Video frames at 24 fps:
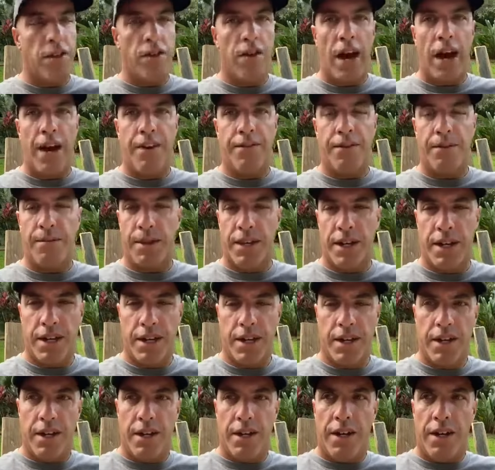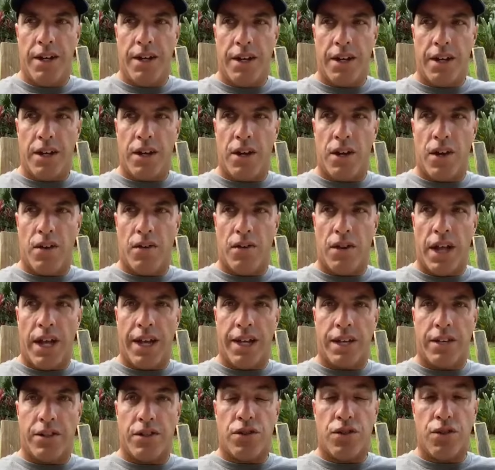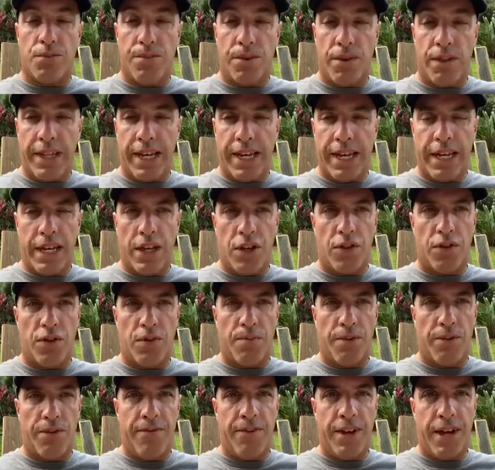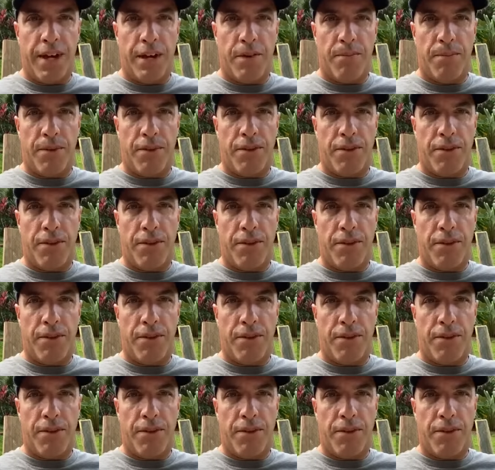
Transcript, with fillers: that you have to be you know, like super lean and super fit.